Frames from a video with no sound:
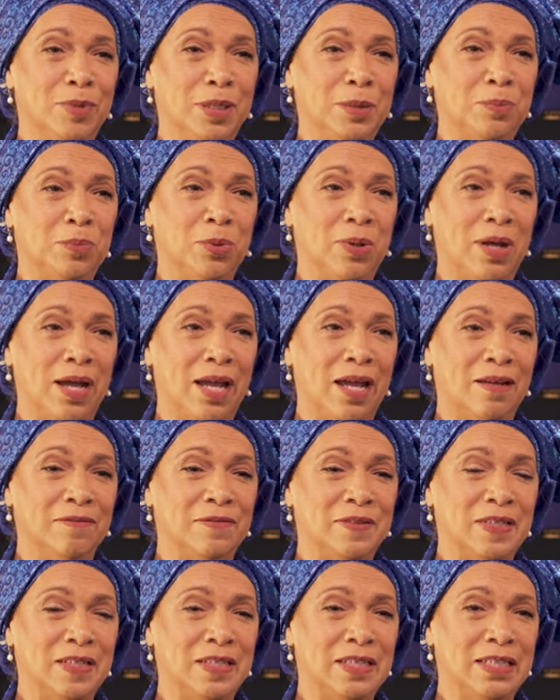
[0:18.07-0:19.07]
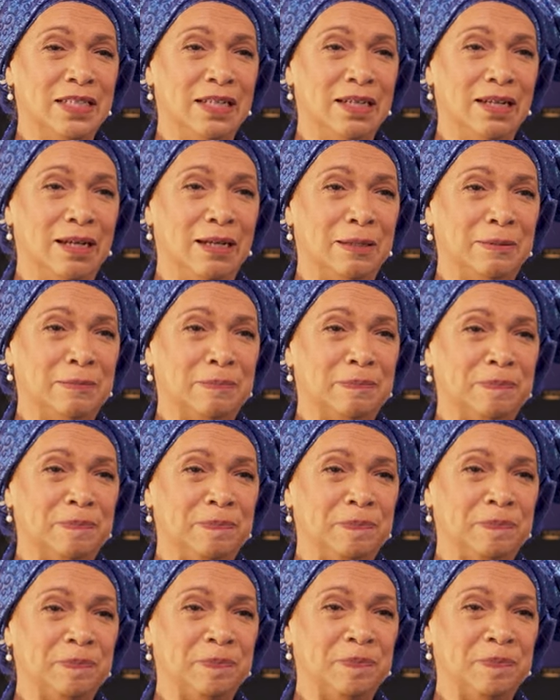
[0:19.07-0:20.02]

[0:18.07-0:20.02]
people having um,